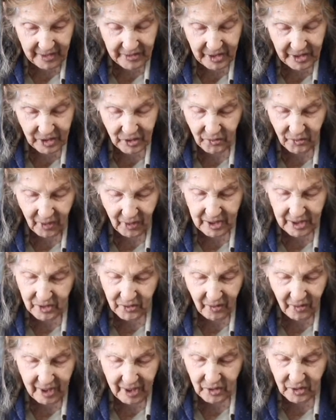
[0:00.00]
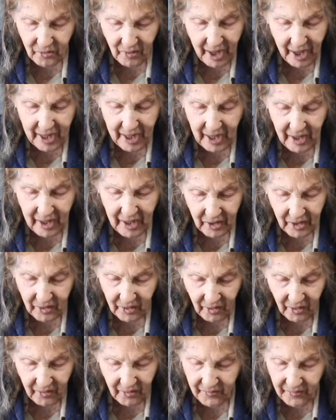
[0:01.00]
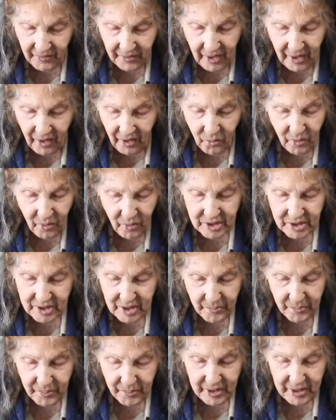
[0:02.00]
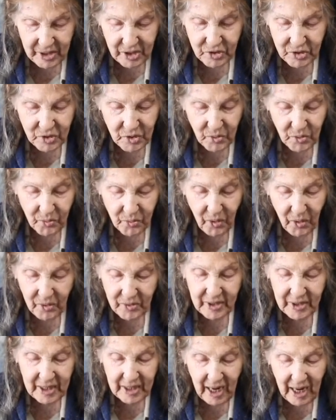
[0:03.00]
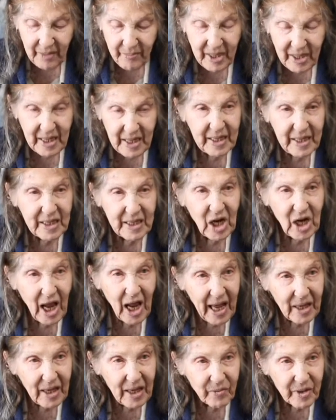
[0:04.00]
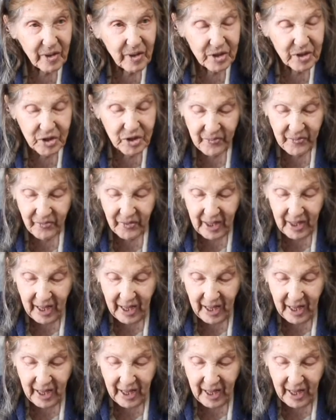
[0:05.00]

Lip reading: The great-great-granduncle was the priest who wrote the Armenian language